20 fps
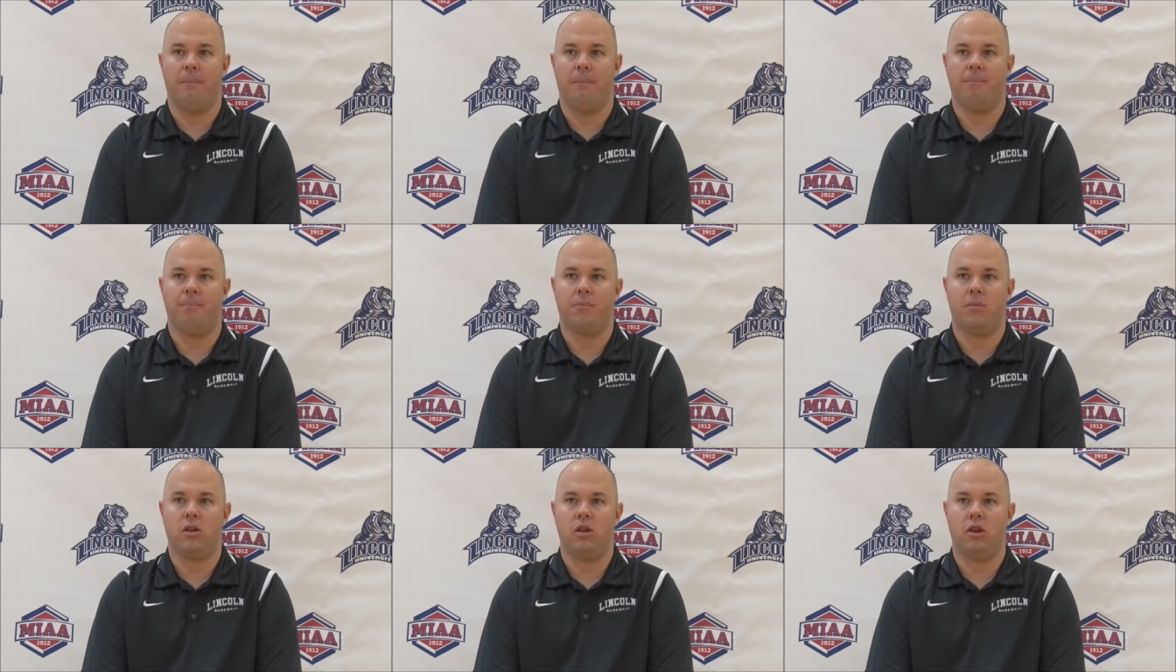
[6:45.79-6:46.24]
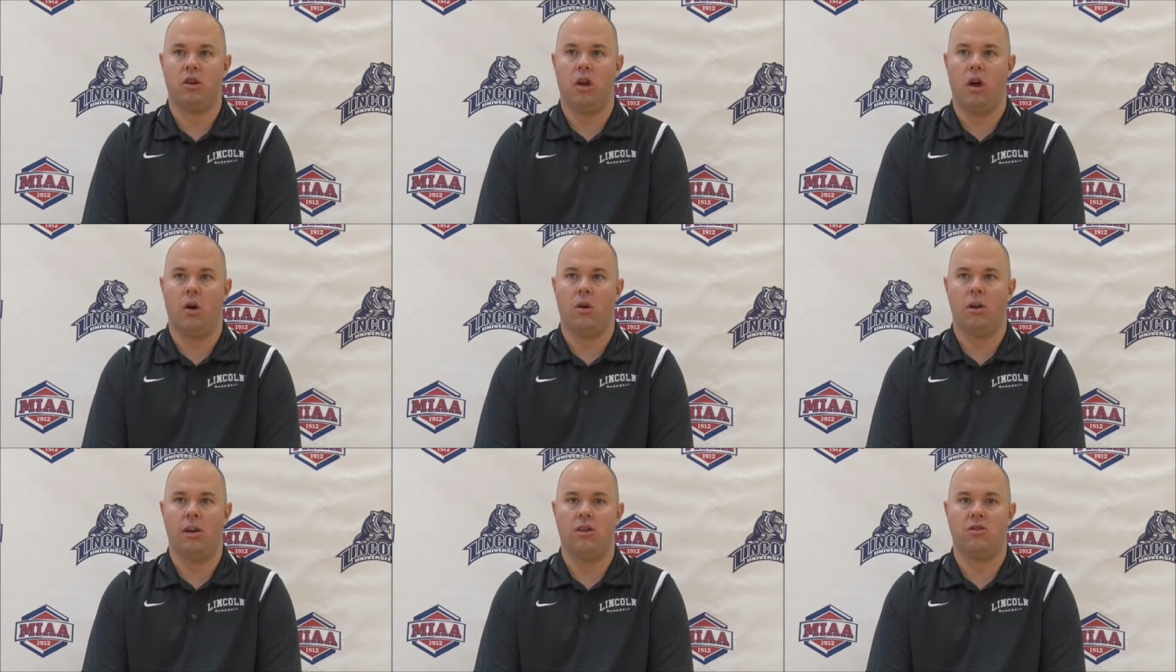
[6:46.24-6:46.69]
Um, you
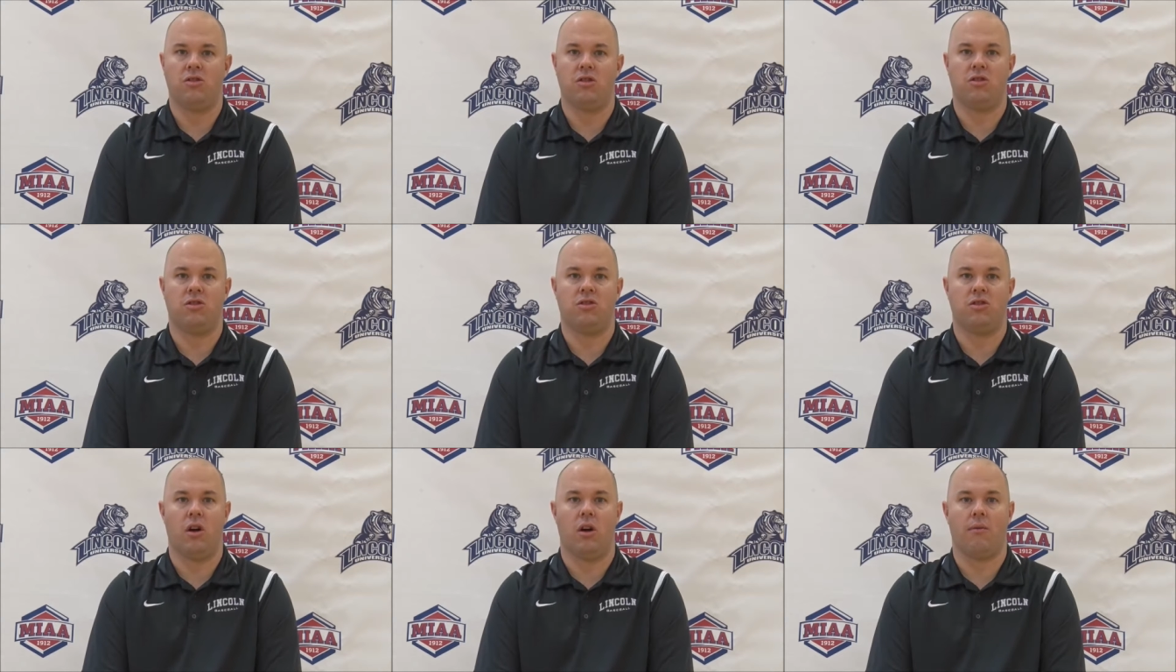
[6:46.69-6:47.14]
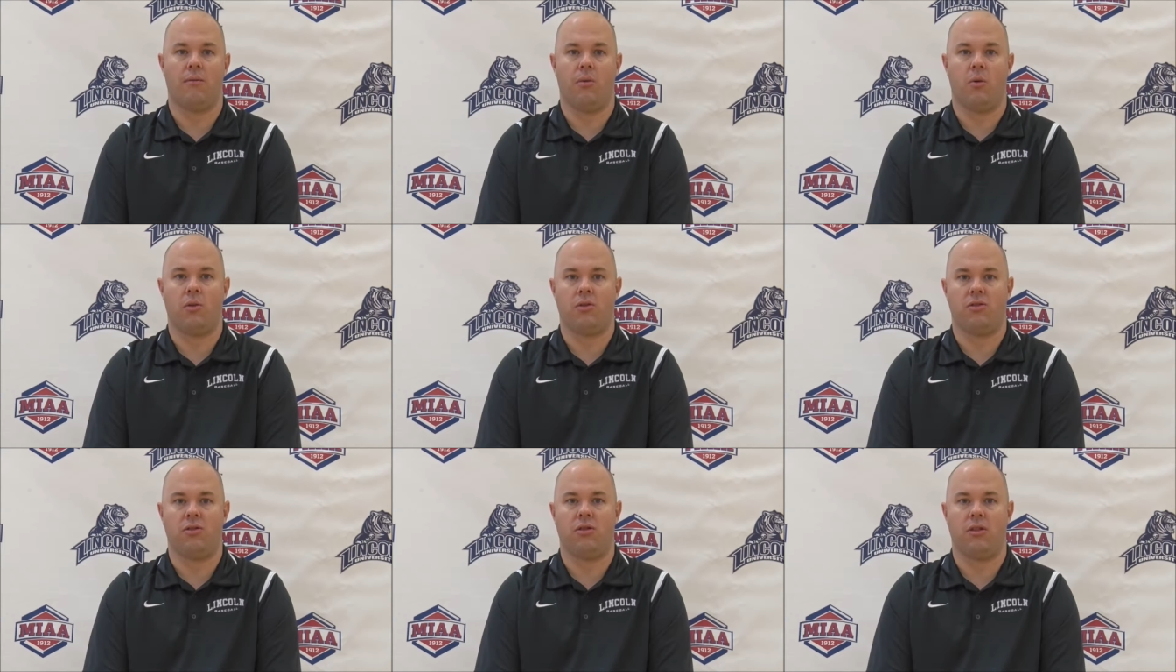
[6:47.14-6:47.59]
know, he should start
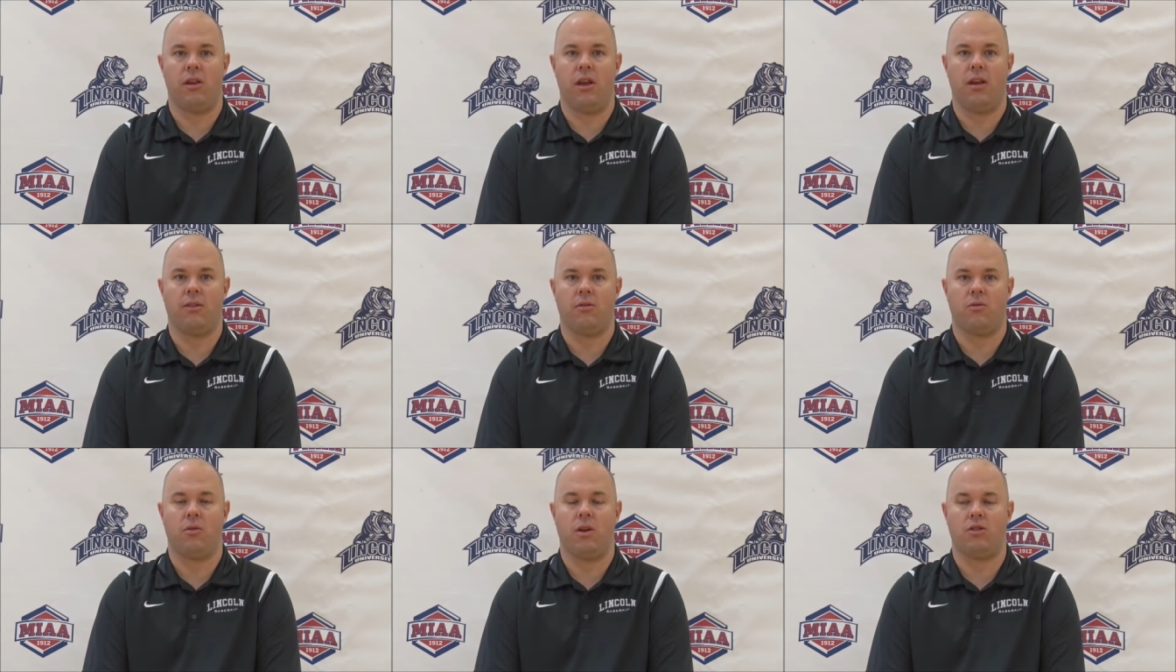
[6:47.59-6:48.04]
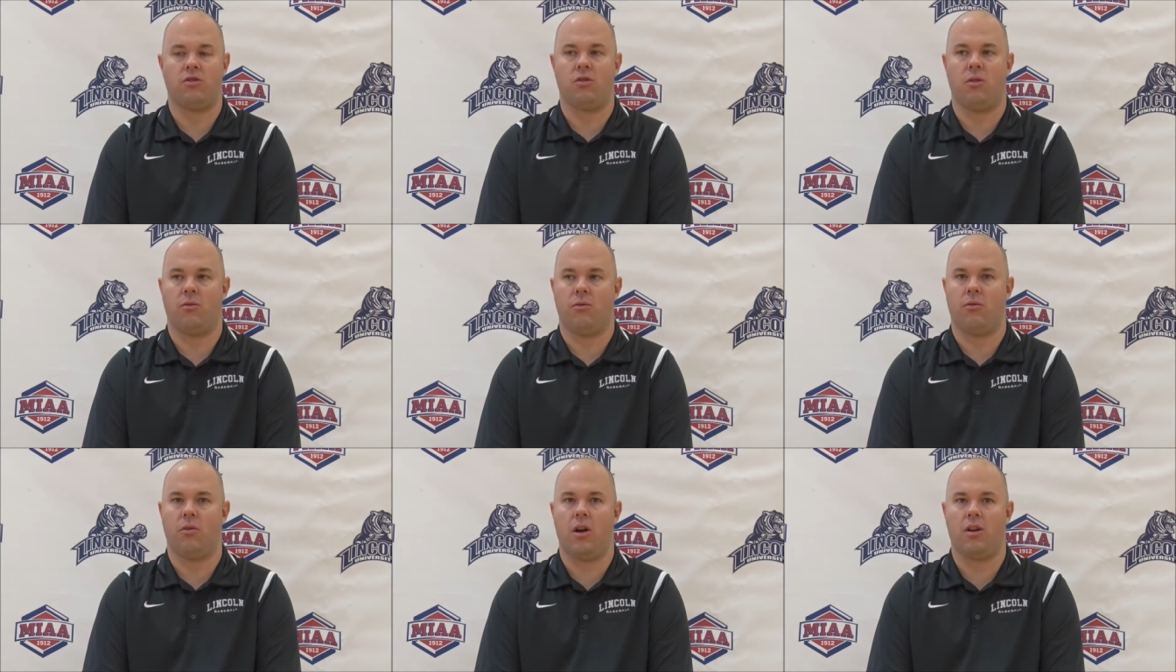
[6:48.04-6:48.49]
for us as a, as a
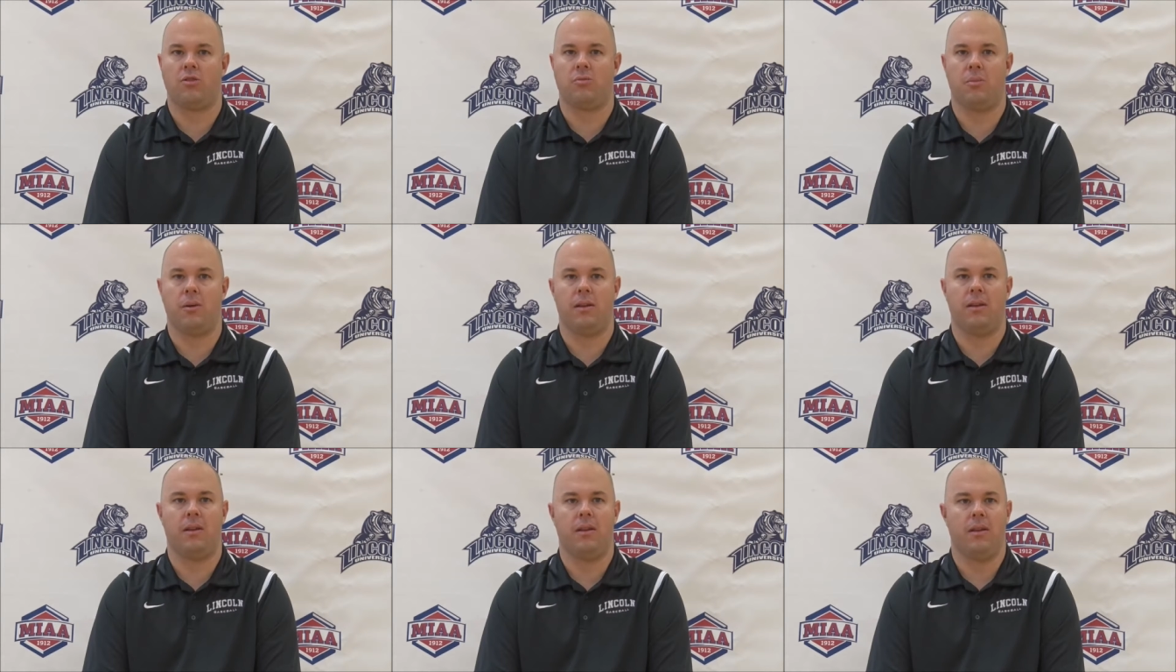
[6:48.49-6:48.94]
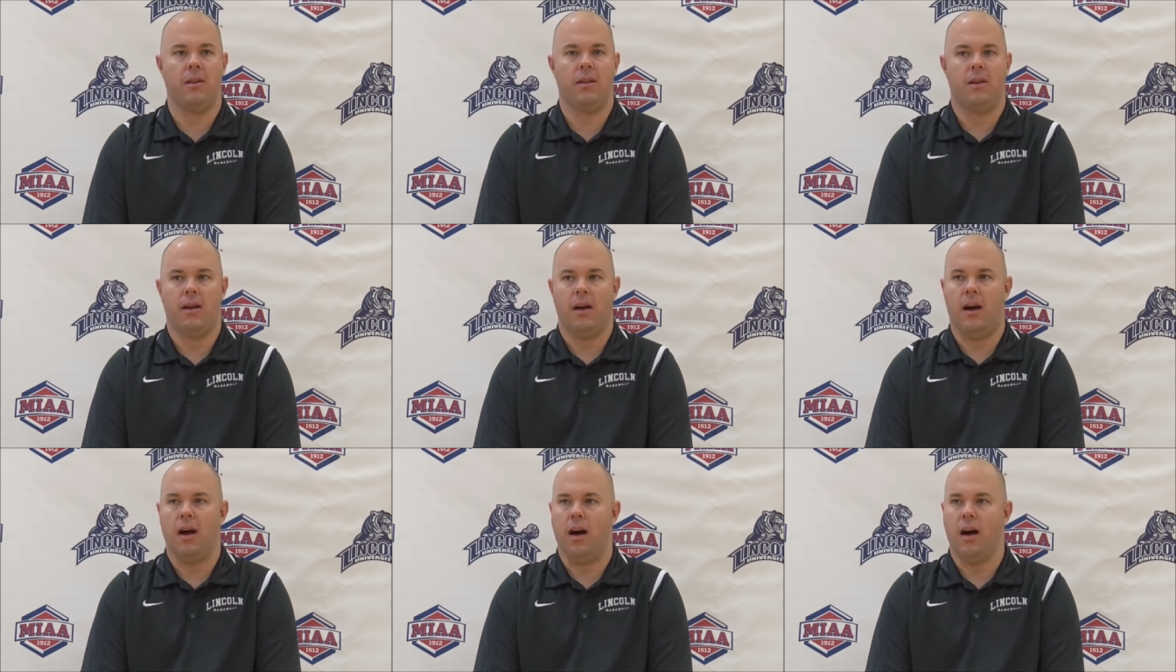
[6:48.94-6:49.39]
redshirt freshman.
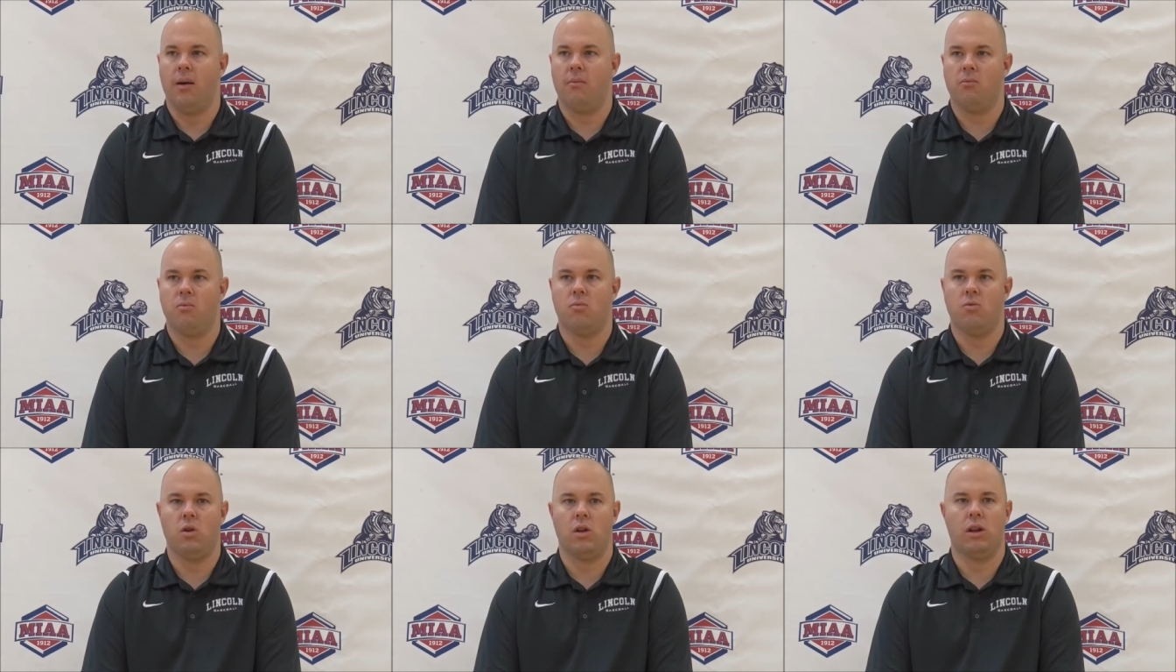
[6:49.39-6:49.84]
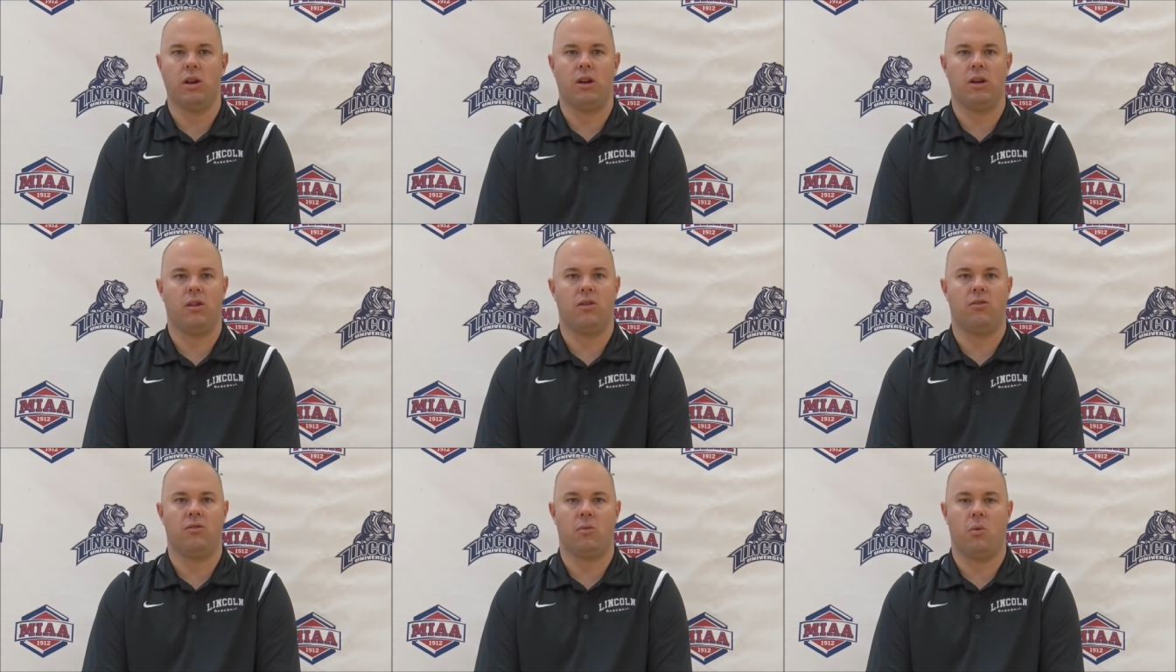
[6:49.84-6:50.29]
Um, really
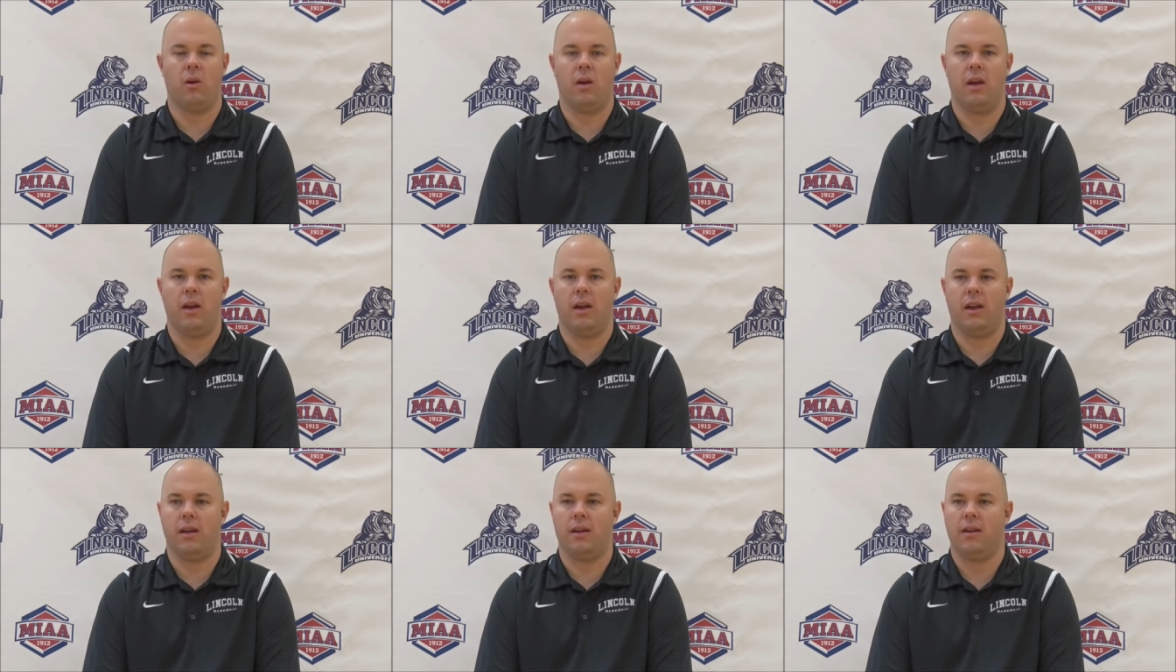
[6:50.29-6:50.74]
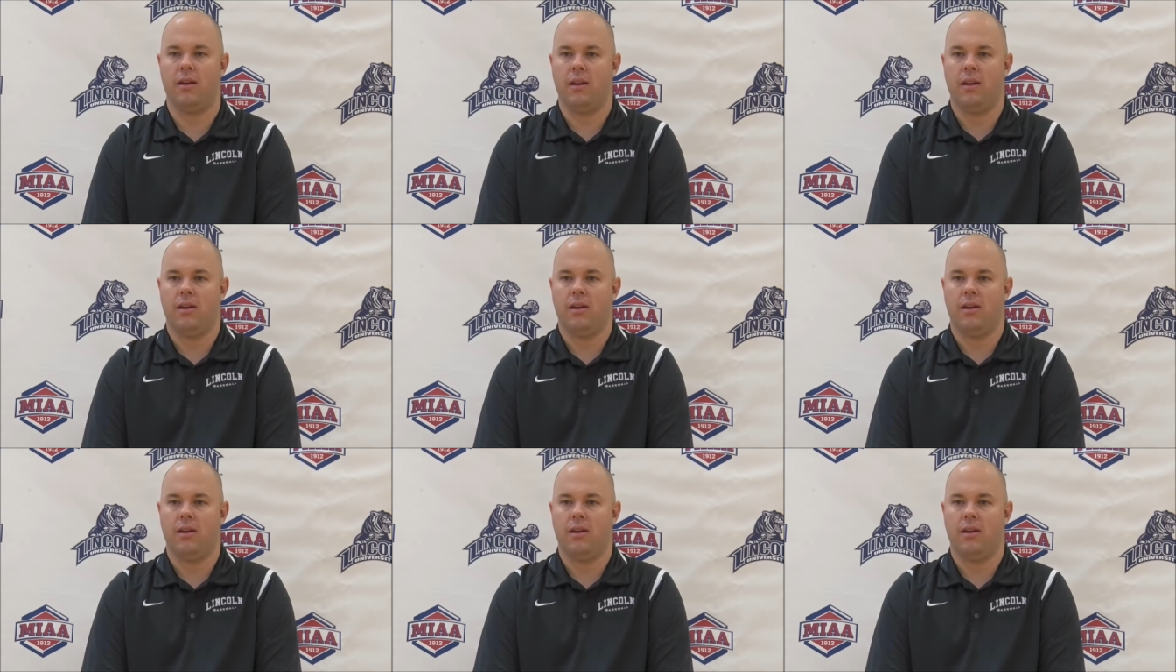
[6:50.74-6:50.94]
good swing,